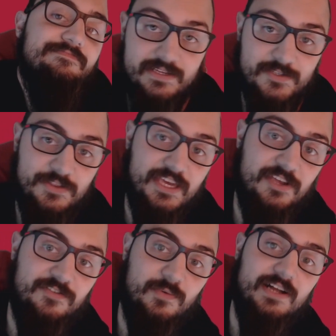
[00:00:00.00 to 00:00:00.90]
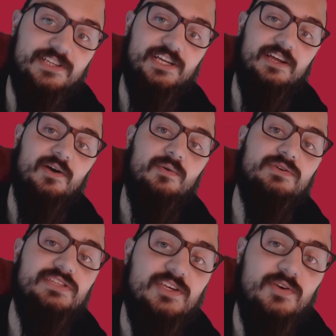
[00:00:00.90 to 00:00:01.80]
So thank you for watching. We'll
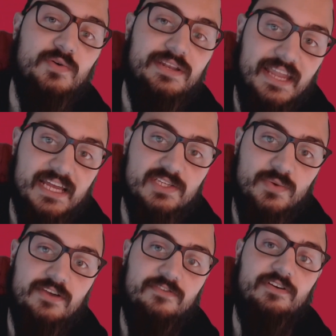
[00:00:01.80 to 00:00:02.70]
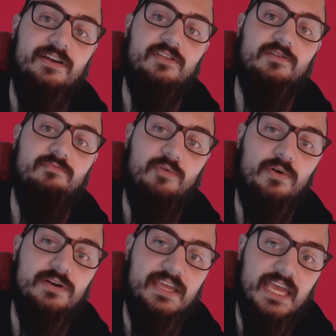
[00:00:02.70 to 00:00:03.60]
see you next week for another
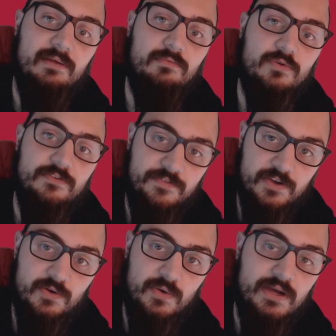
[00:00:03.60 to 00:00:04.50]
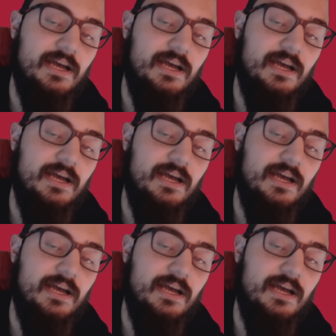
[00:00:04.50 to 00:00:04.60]
board game review.